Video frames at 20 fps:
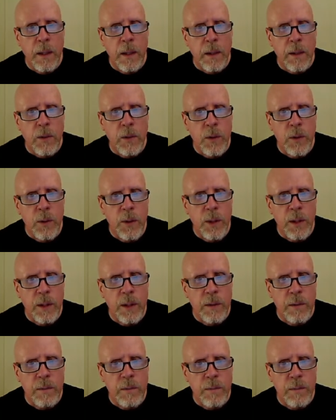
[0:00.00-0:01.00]
2
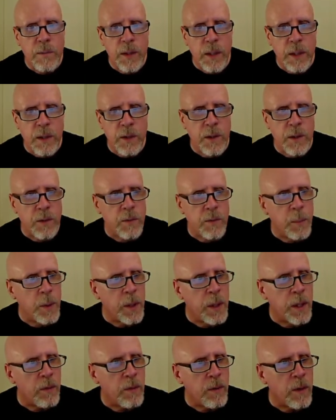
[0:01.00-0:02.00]
and 6 is
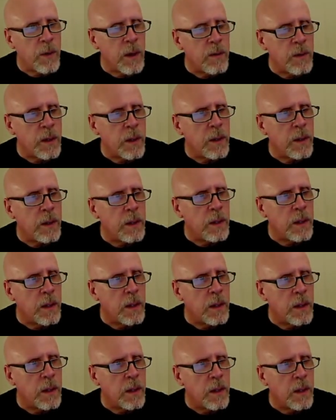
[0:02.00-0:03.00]
repeating forever.
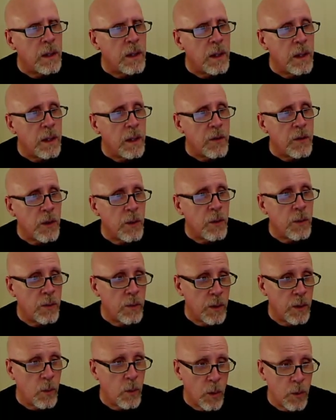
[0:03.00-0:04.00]
So the
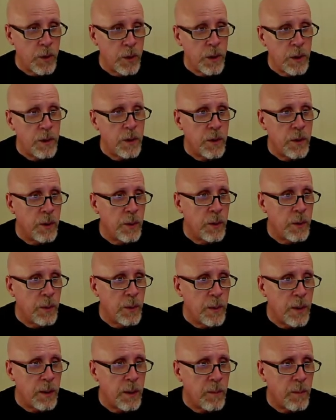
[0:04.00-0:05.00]
quotient is 2,
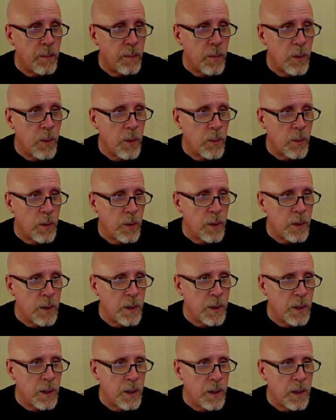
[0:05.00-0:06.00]
that part we're
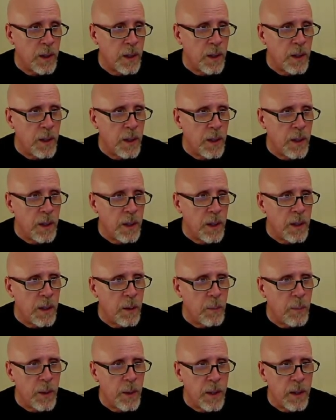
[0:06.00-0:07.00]
seeing.
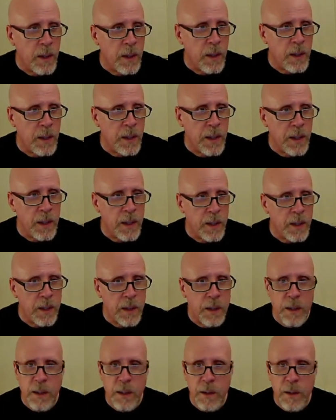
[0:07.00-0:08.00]
Apparently
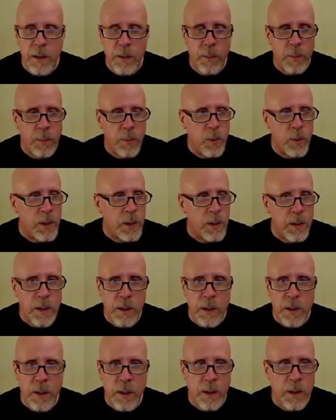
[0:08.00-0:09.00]
the
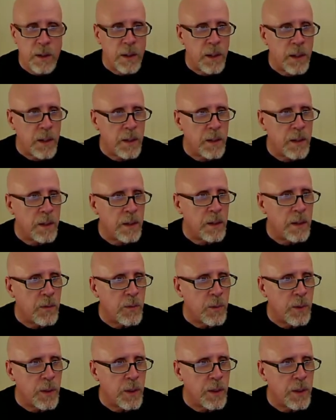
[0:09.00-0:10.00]
0.666 is
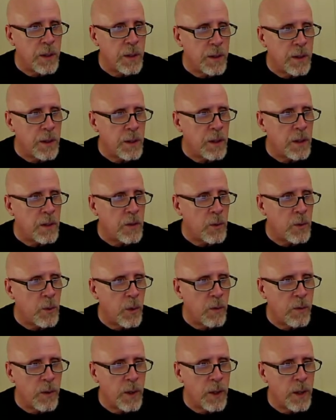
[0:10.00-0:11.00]
really 62
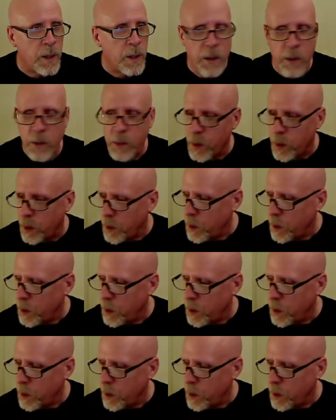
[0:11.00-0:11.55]
over 93.